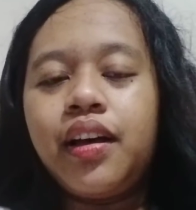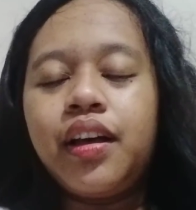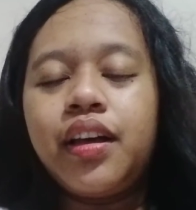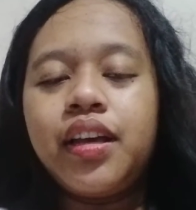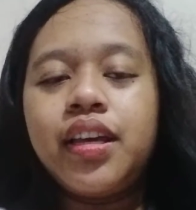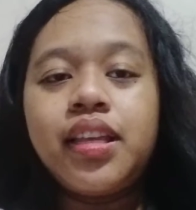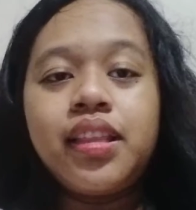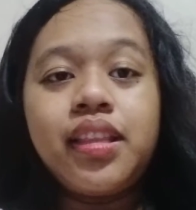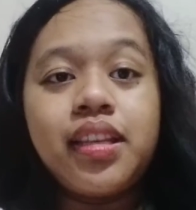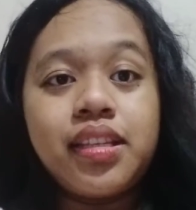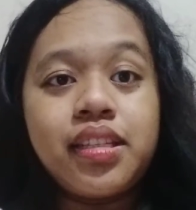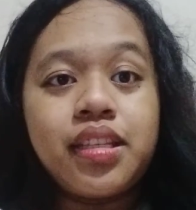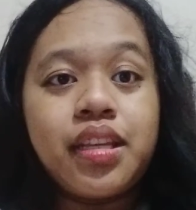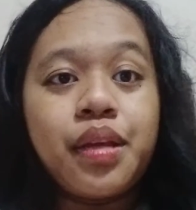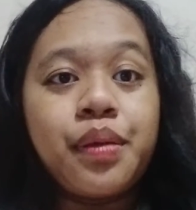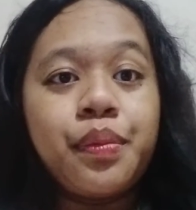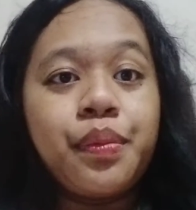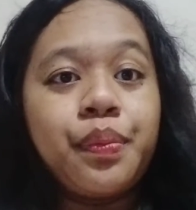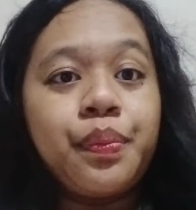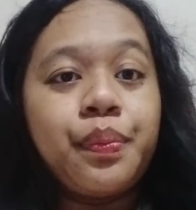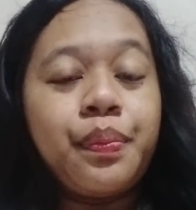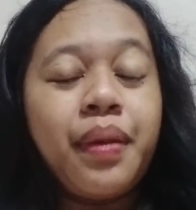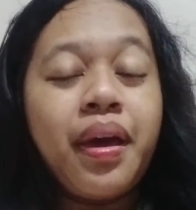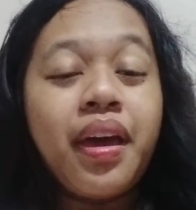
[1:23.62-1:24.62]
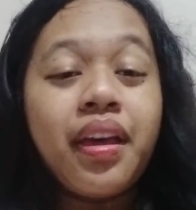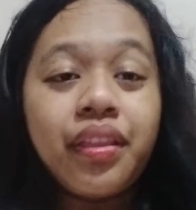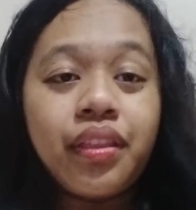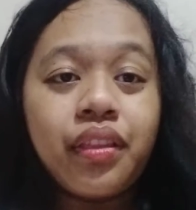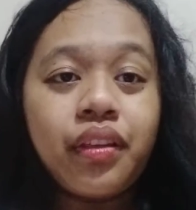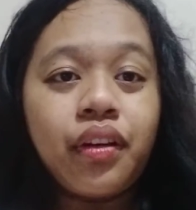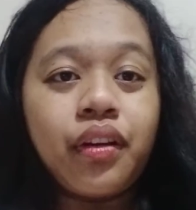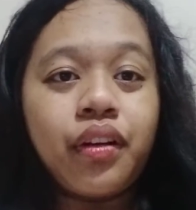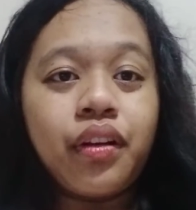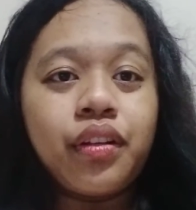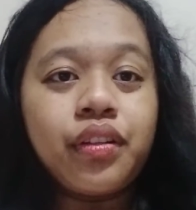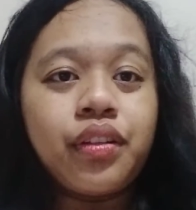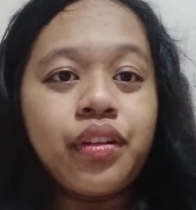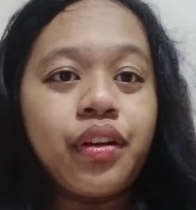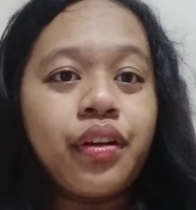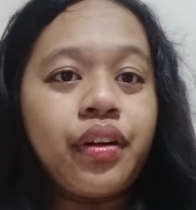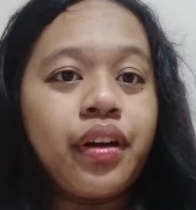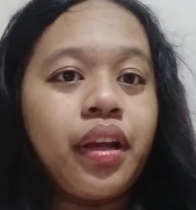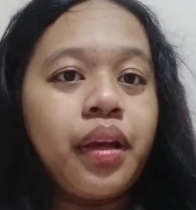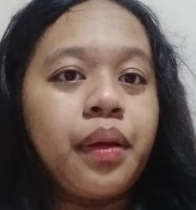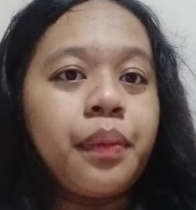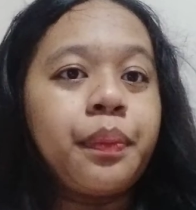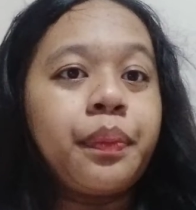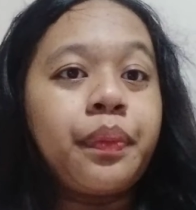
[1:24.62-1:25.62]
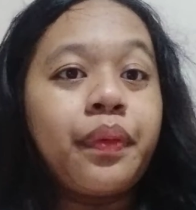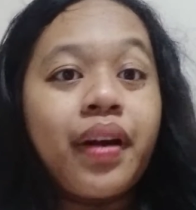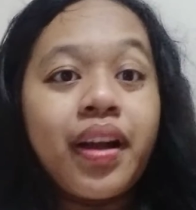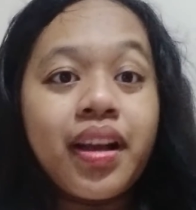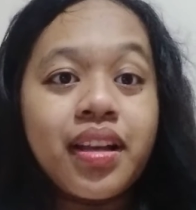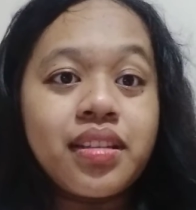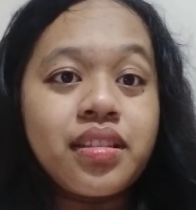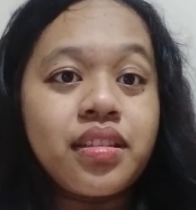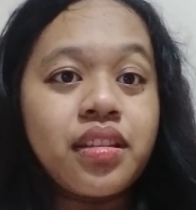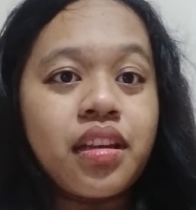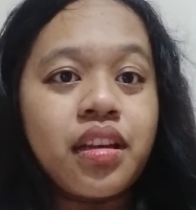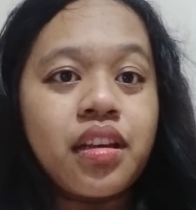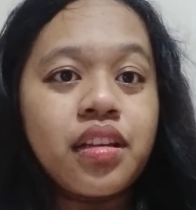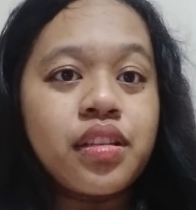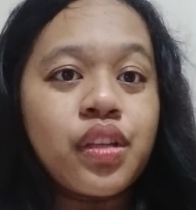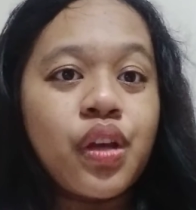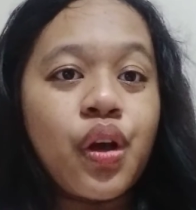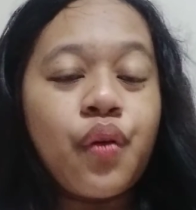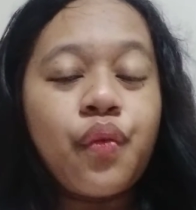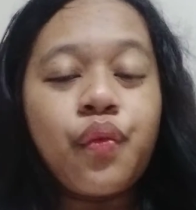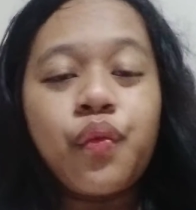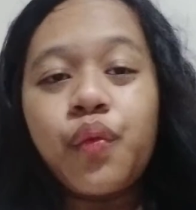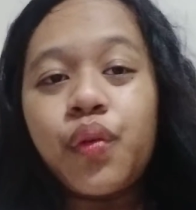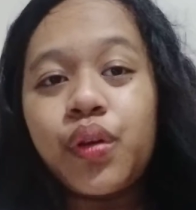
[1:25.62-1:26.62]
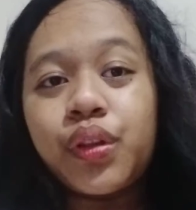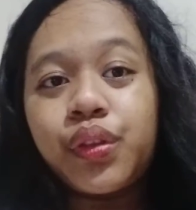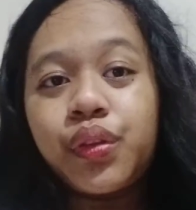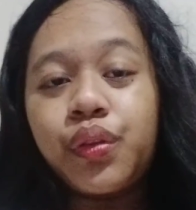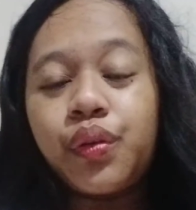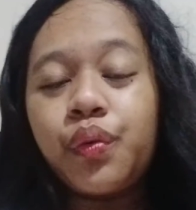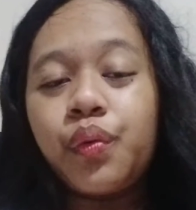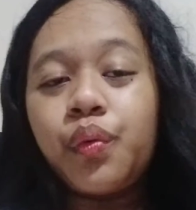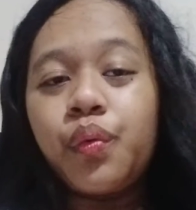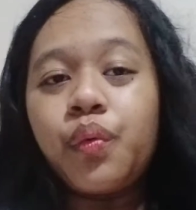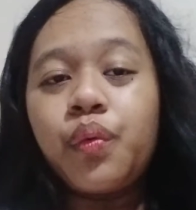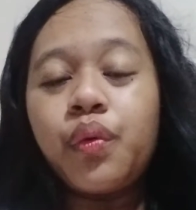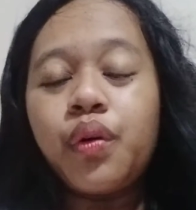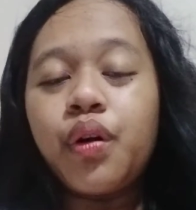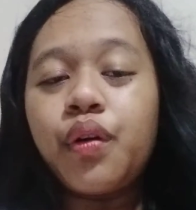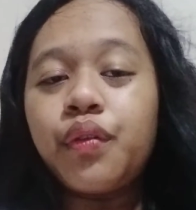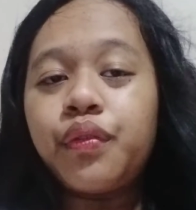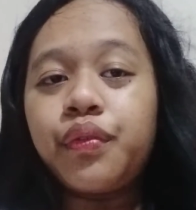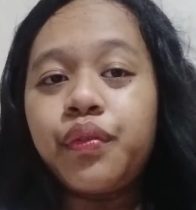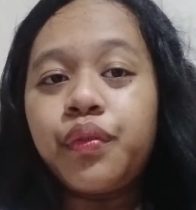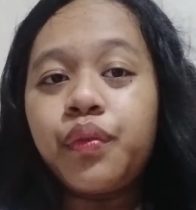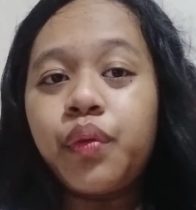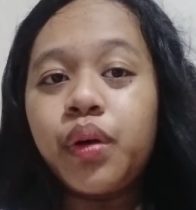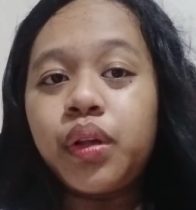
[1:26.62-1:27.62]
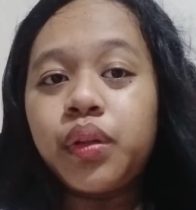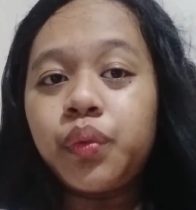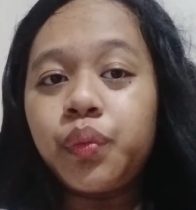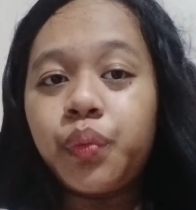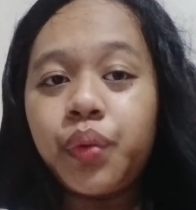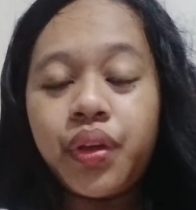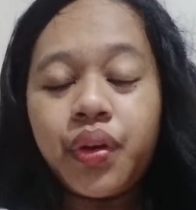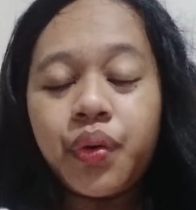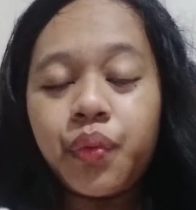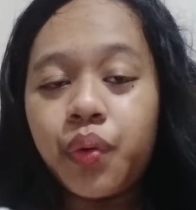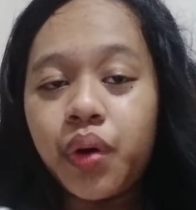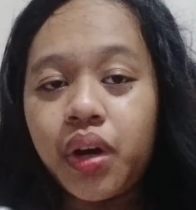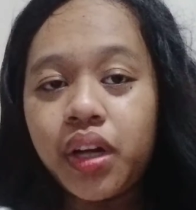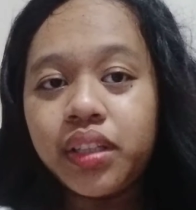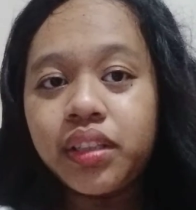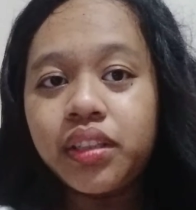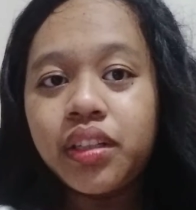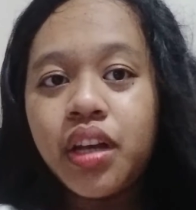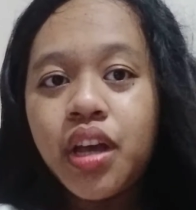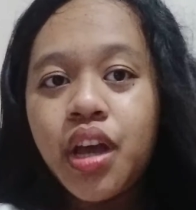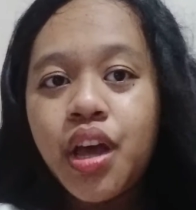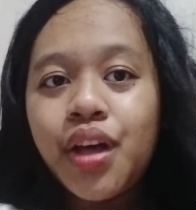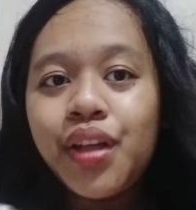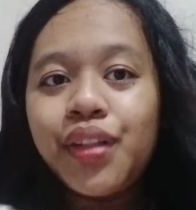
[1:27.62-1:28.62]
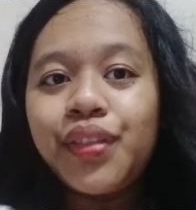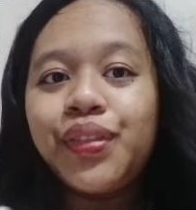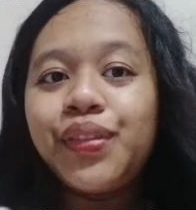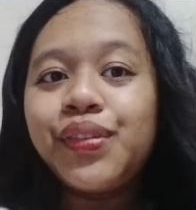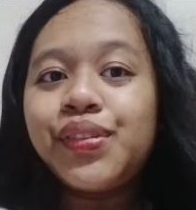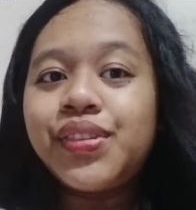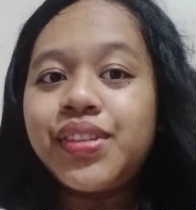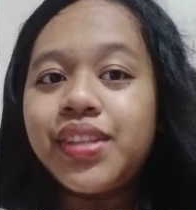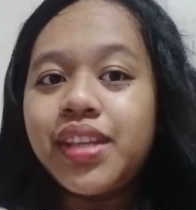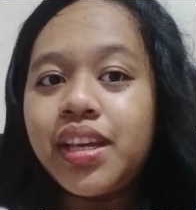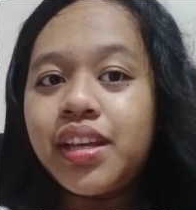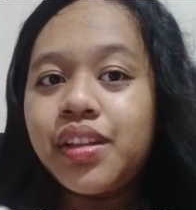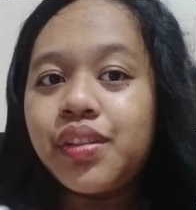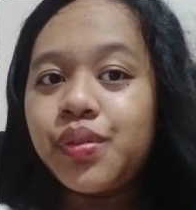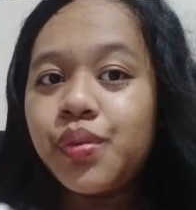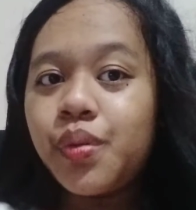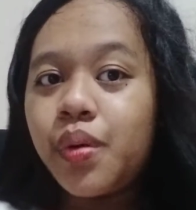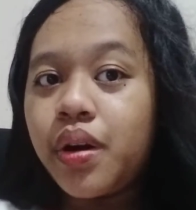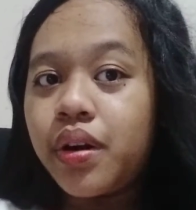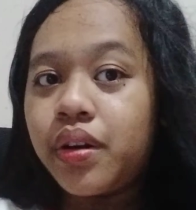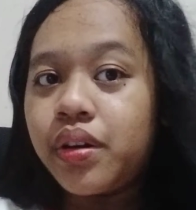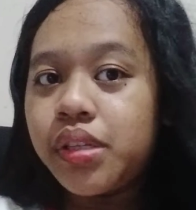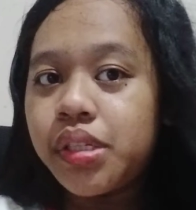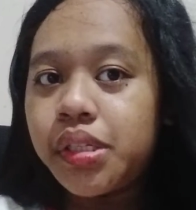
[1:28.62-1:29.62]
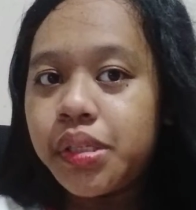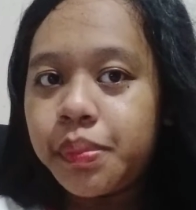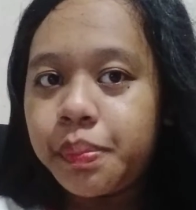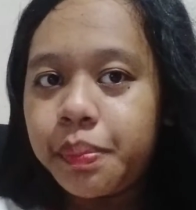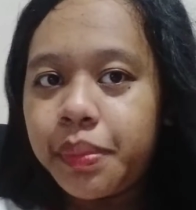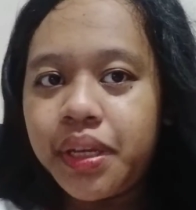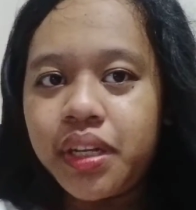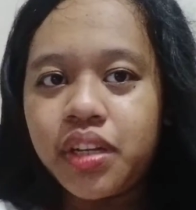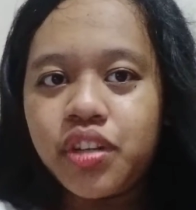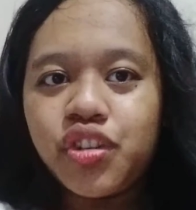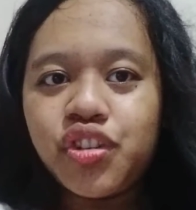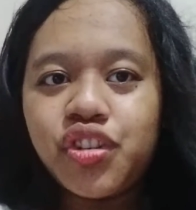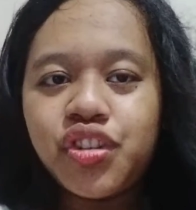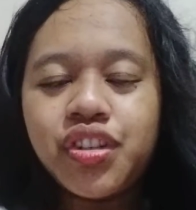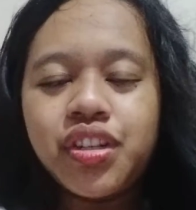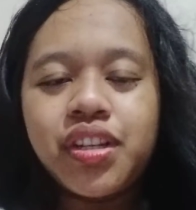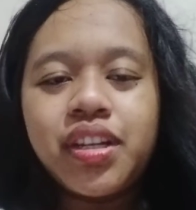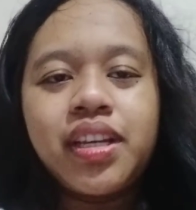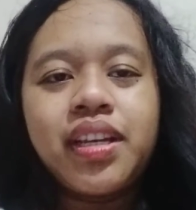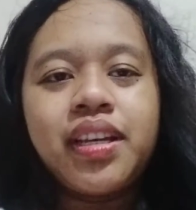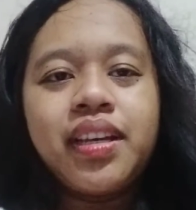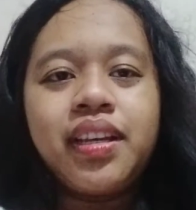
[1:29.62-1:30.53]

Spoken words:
It is a method or a process of what we want to say to our speech.